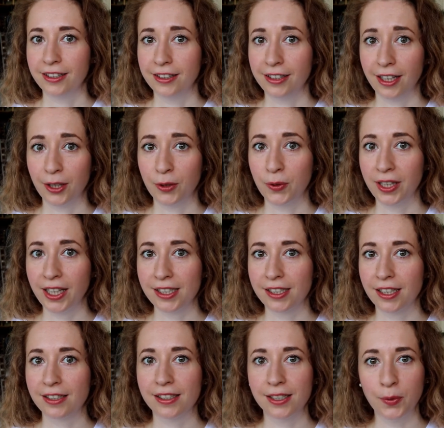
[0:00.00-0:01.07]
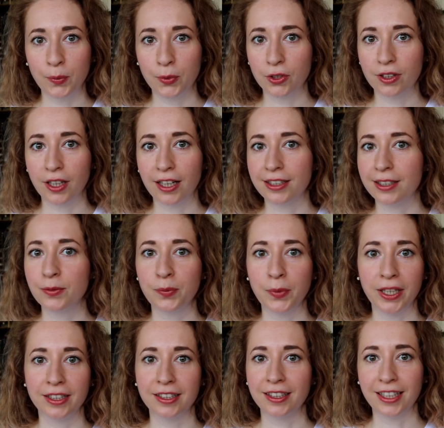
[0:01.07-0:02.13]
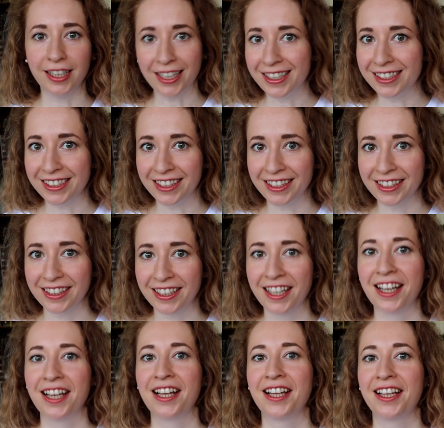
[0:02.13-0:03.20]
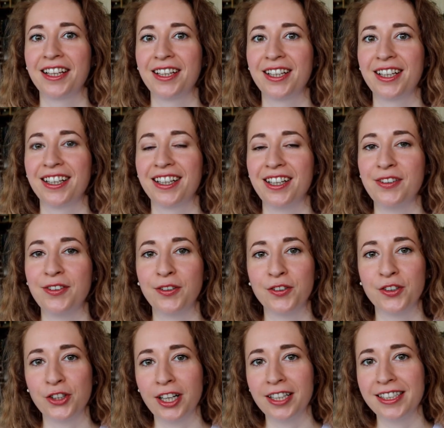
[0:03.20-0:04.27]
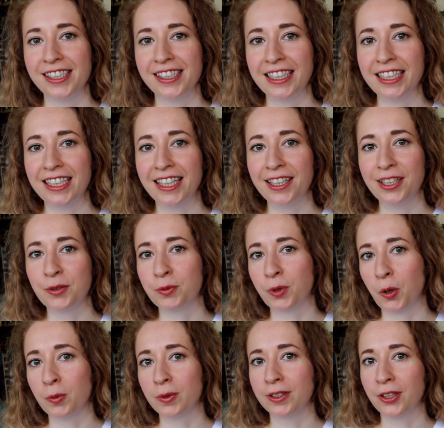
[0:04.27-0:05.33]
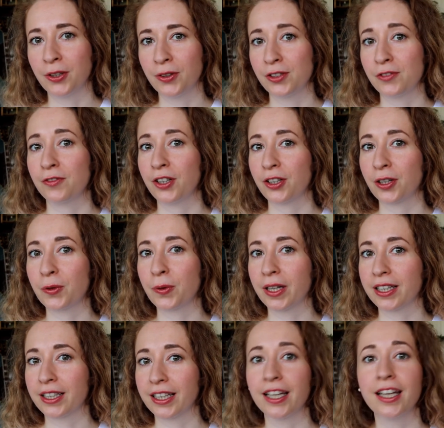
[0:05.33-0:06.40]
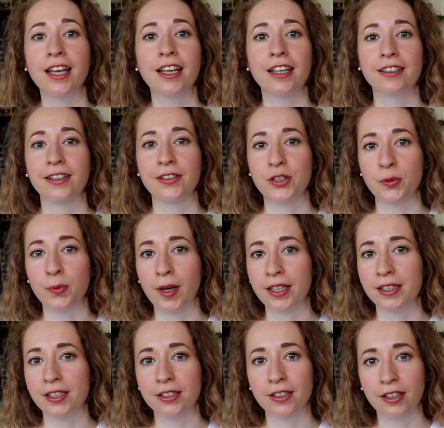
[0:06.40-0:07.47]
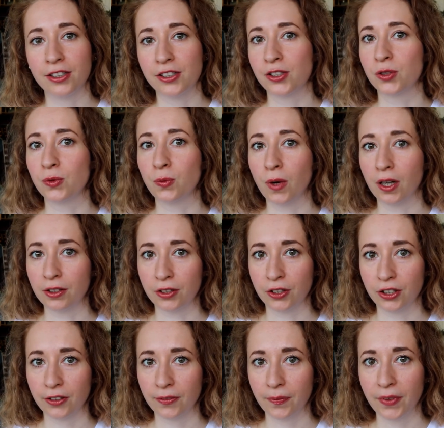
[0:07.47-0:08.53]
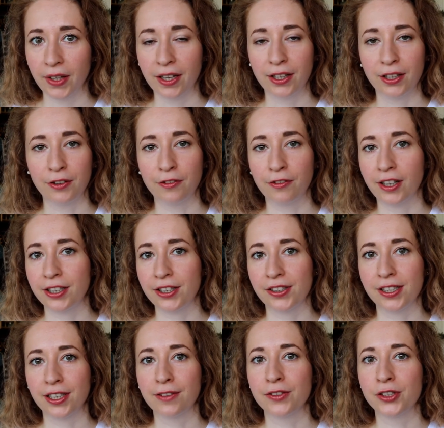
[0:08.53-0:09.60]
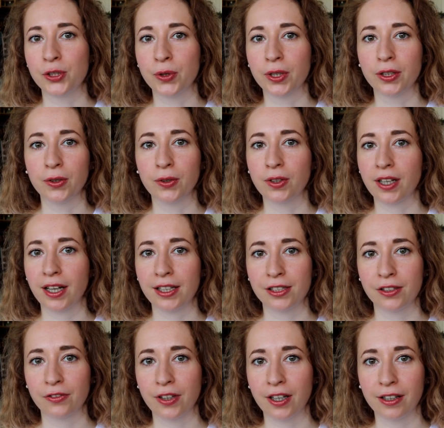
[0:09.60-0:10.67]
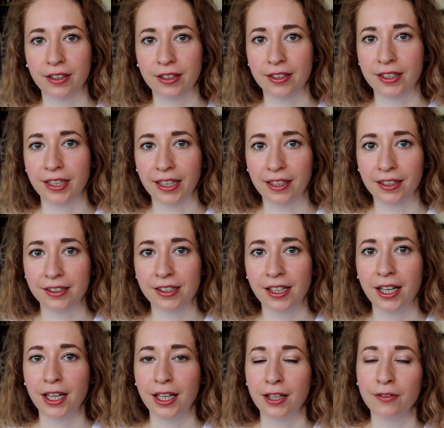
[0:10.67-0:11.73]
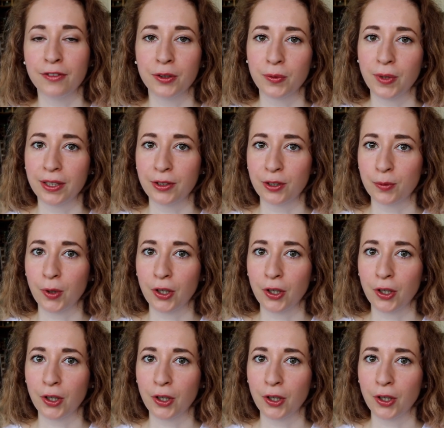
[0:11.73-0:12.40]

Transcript: Now, when I said simple, I didn't mean easy. If you've tried this technique, you probably notice very quickly that your mind starts to wander. You find yourself doing all kinds of other things, even when your